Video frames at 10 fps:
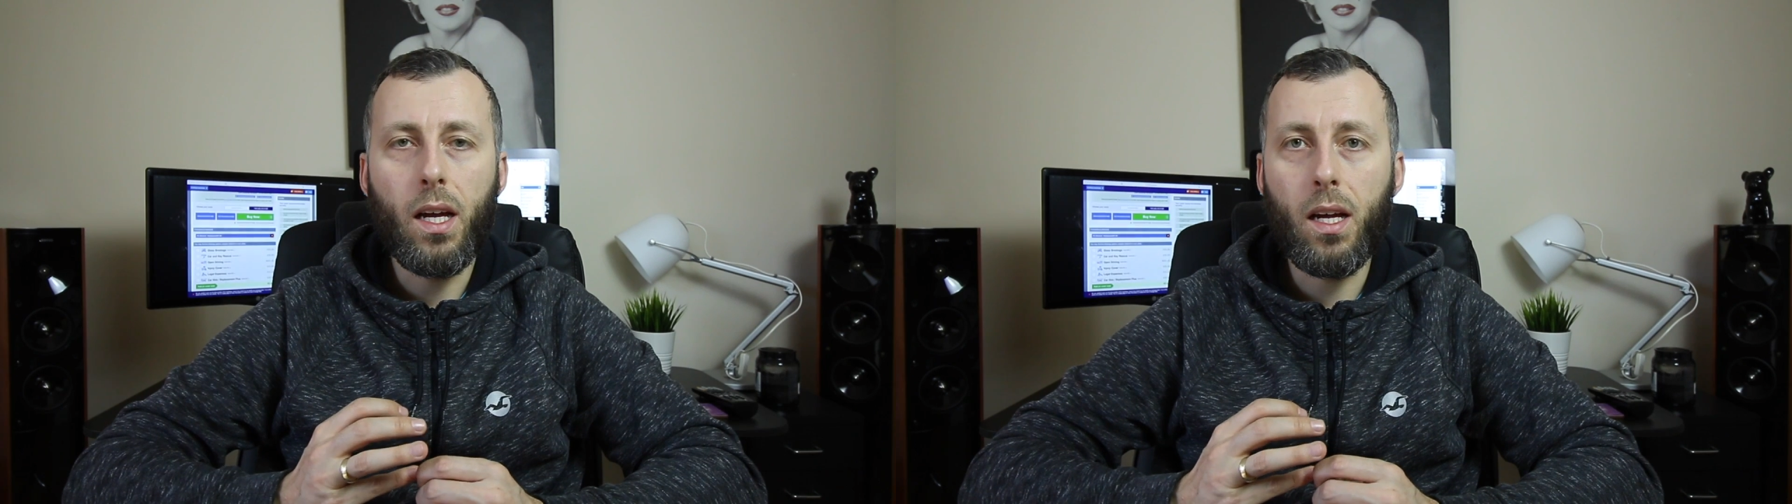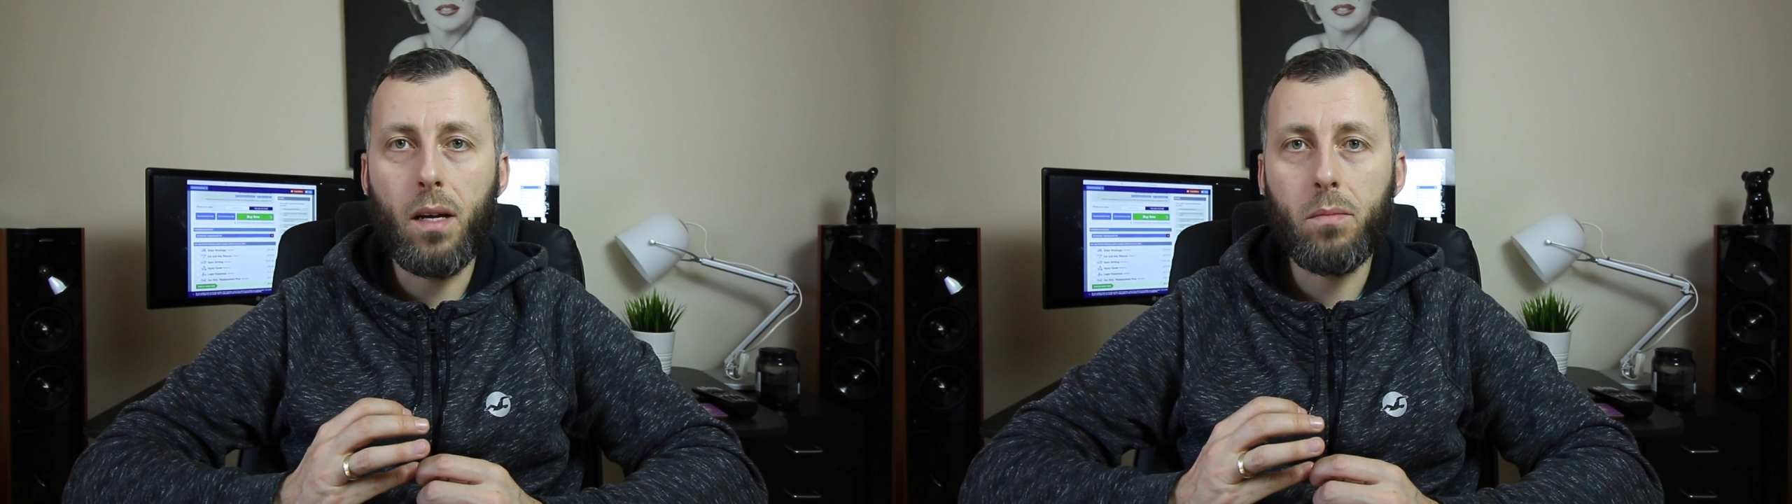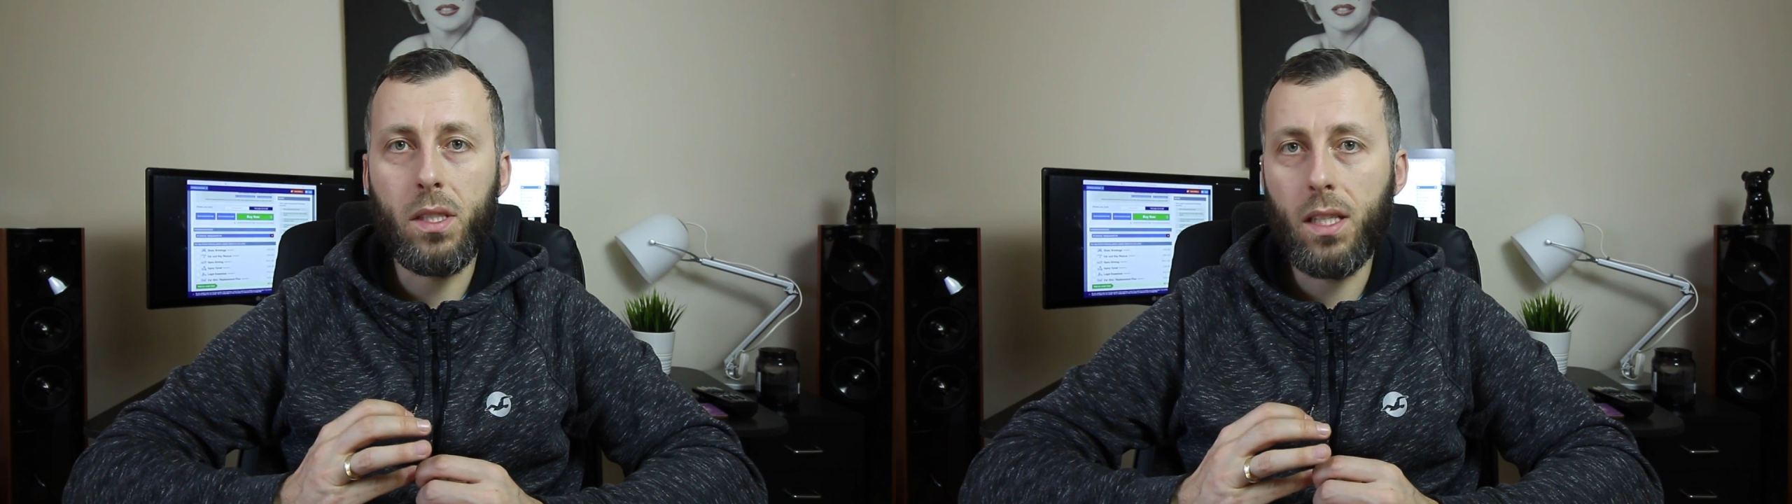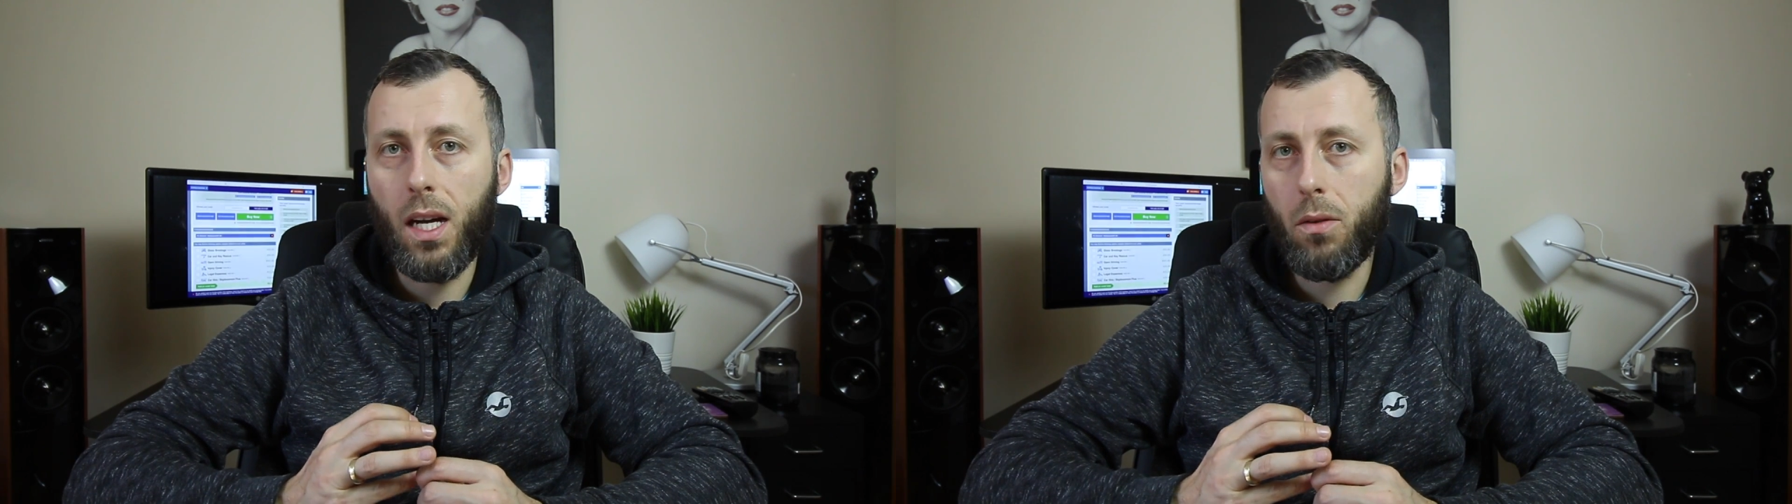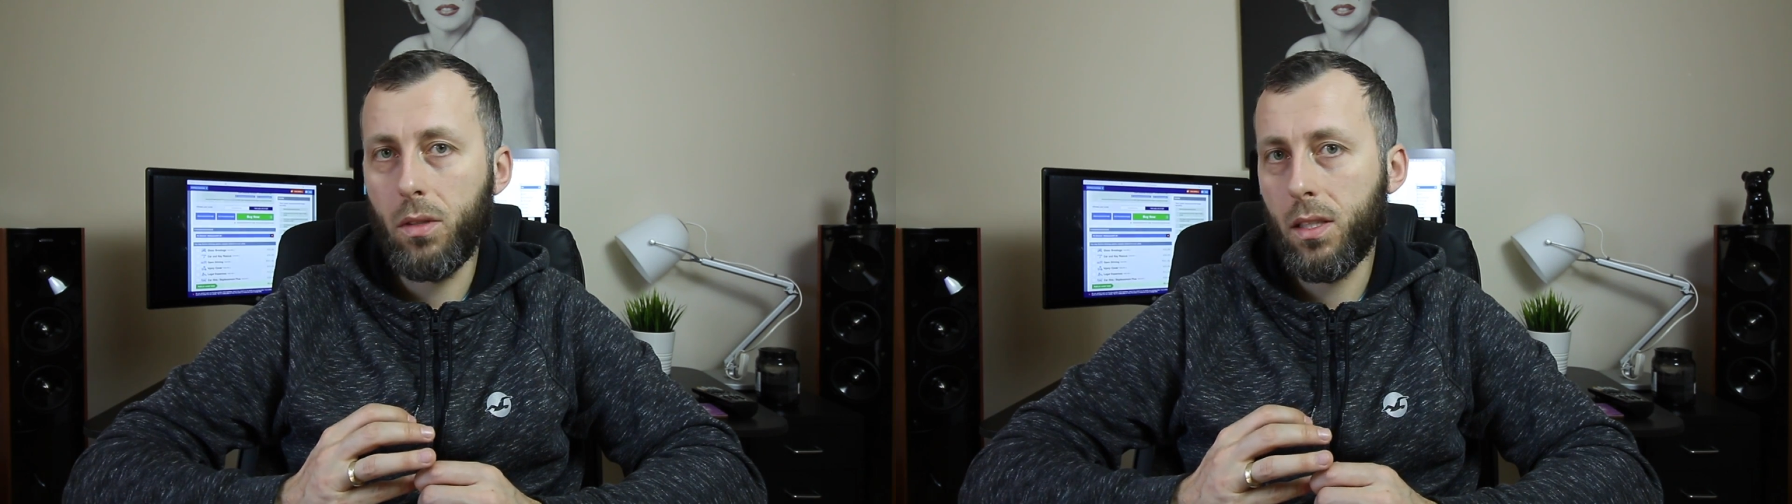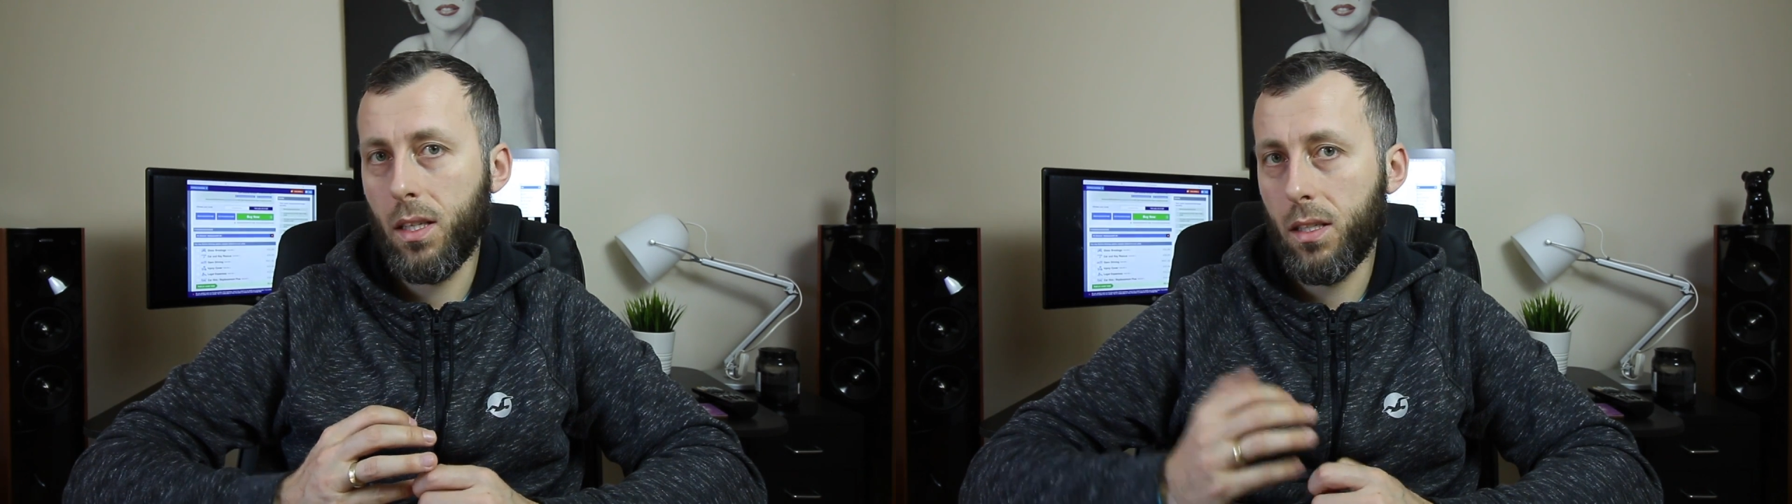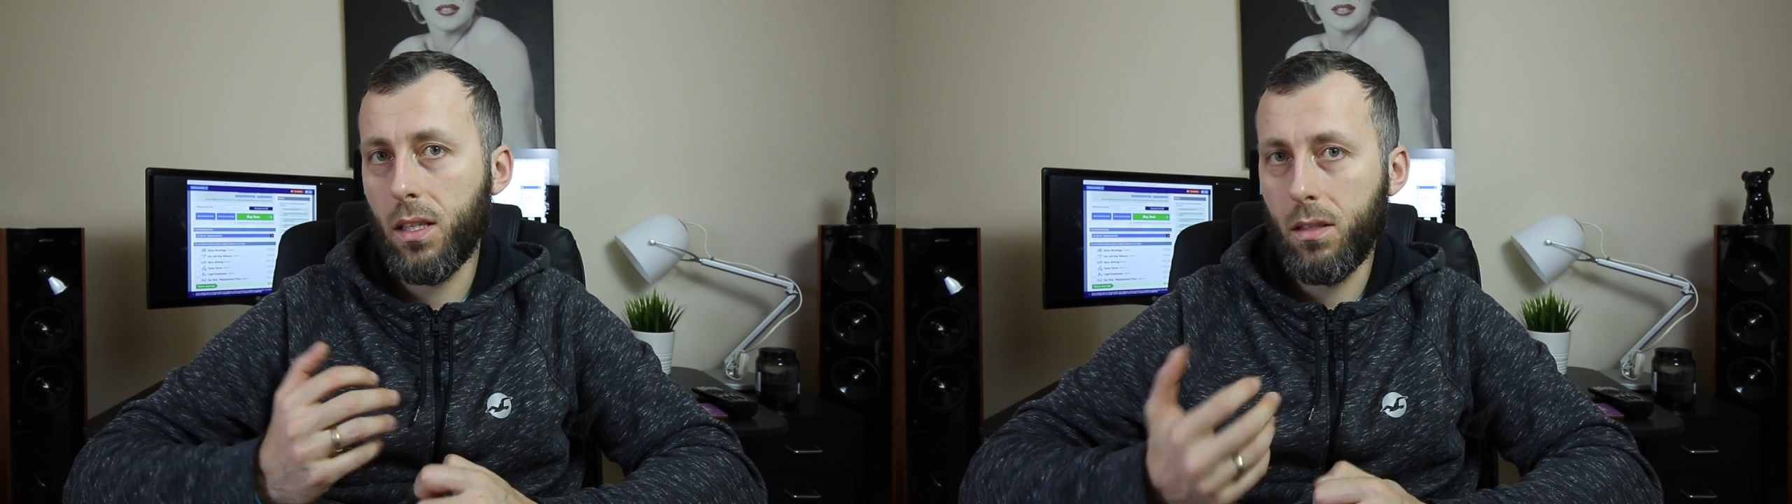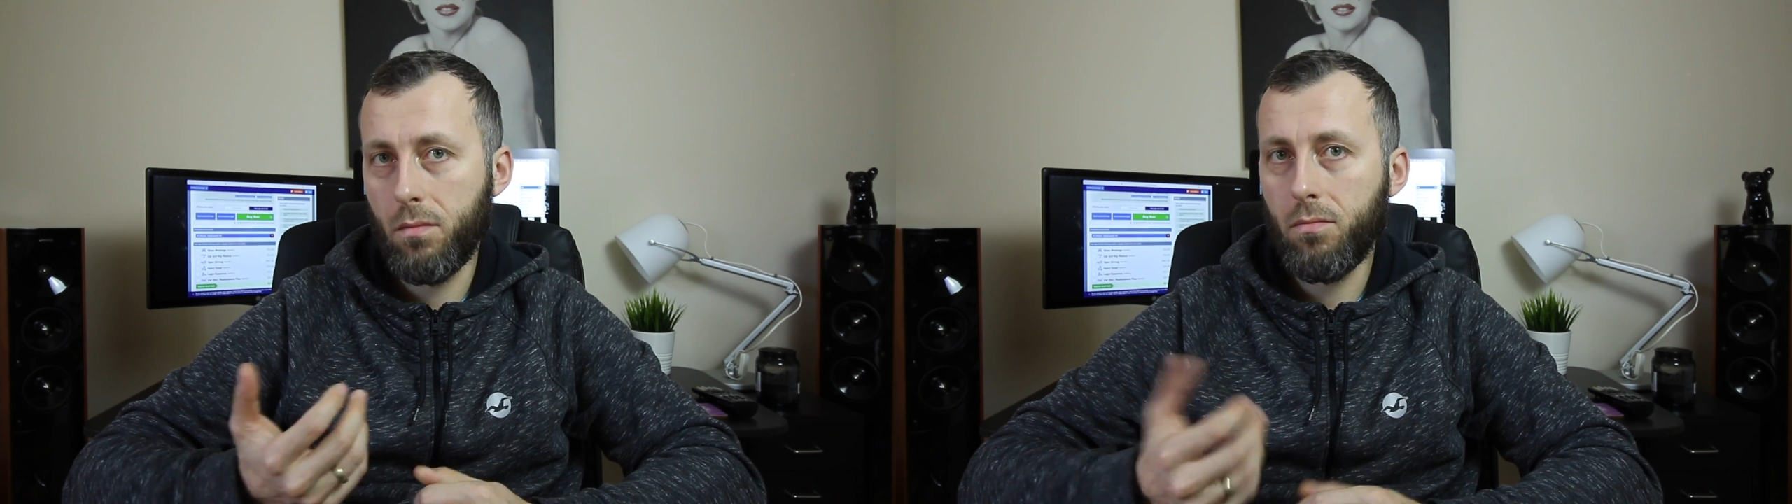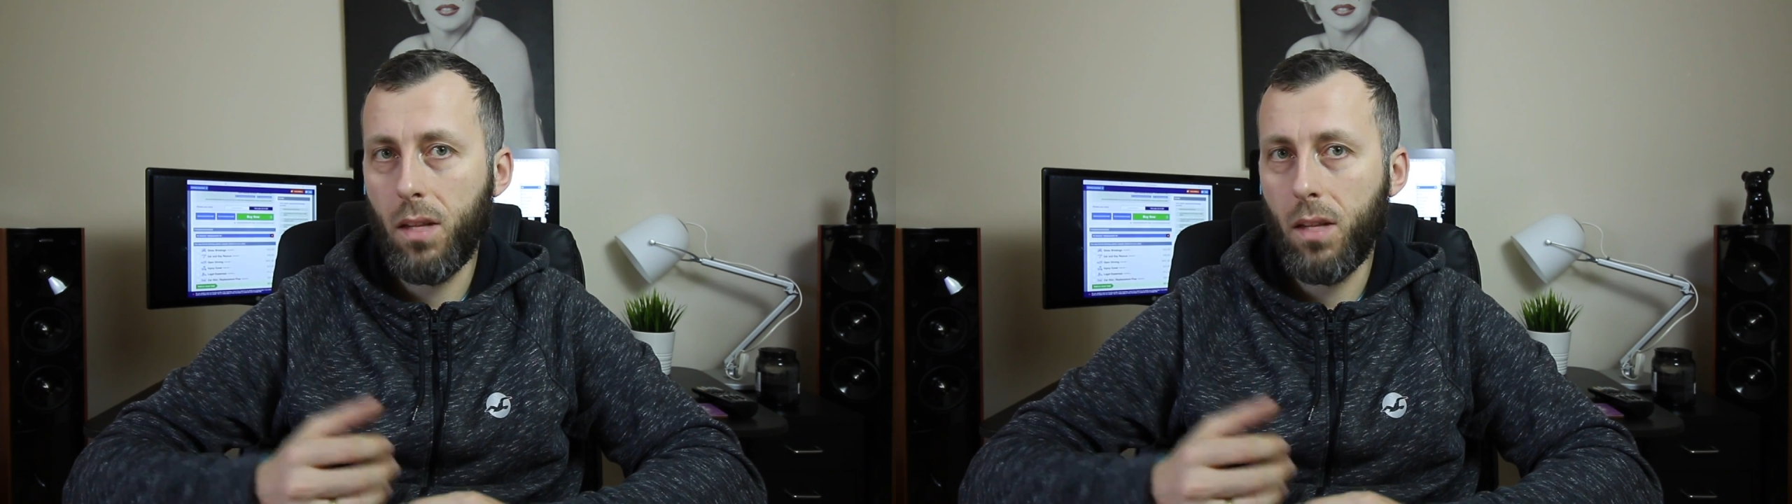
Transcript: now it says,